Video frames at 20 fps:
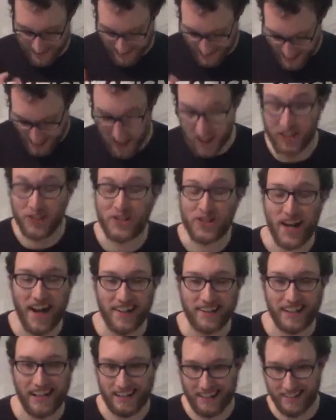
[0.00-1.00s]
Elton
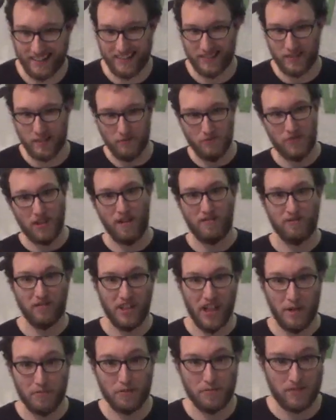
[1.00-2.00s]
John got into some
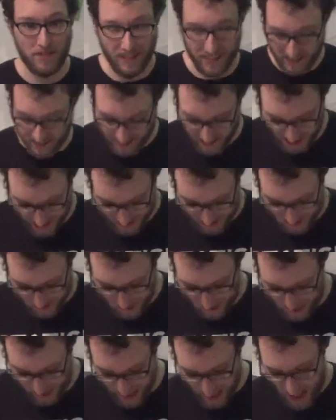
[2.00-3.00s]
Jeffrey Epstein
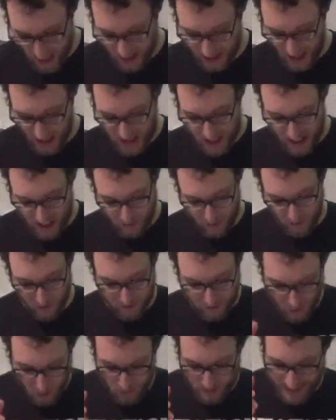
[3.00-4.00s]
territory, such as
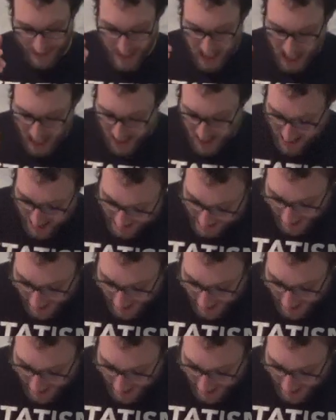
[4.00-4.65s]
performing a charity